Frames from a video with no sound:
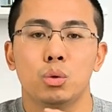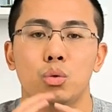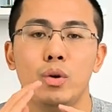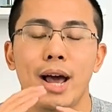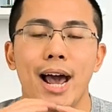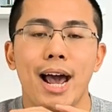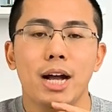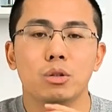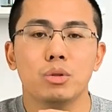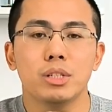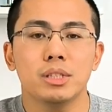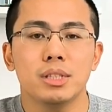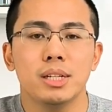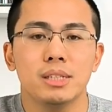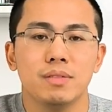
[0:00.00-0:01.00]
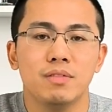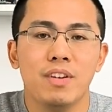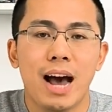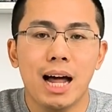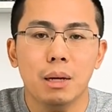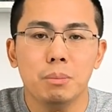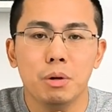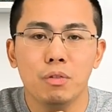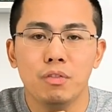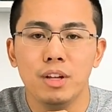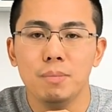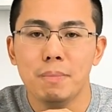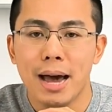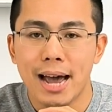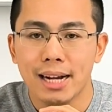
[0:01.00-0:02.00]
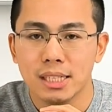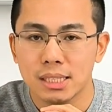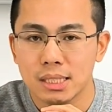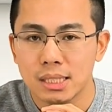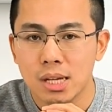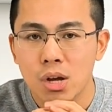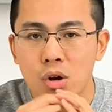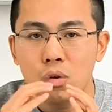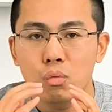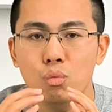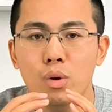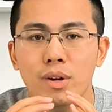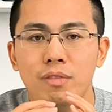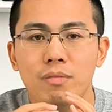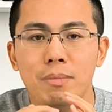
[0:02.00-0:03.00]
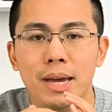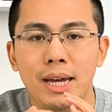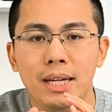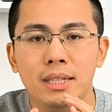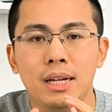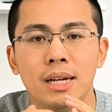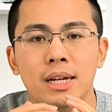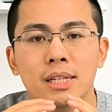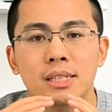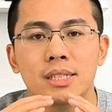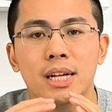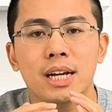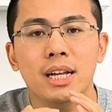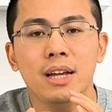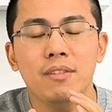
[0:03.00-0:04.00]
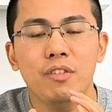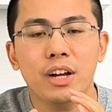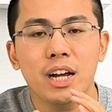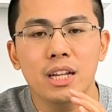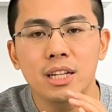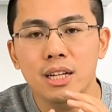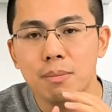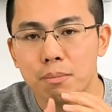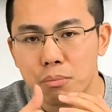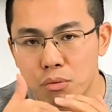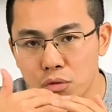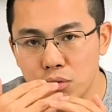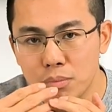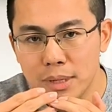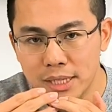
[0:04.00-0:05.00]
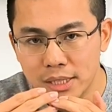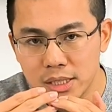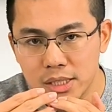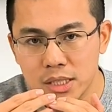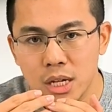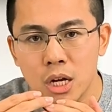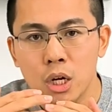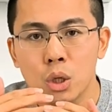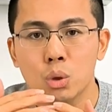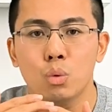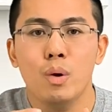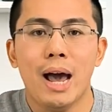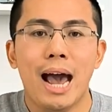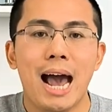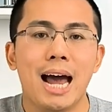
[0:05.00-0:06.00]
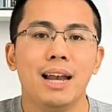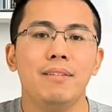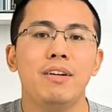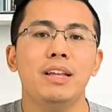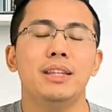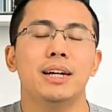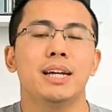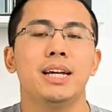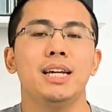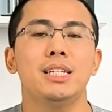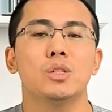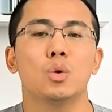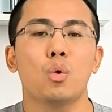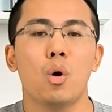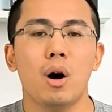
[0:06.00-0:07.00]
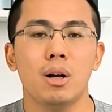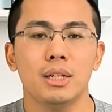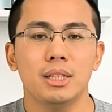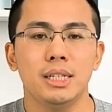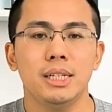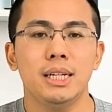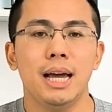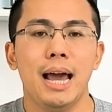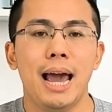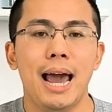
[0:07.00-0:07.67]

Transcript: To address these valuable feedbacks, we've made significant improvements to elevate the key's quality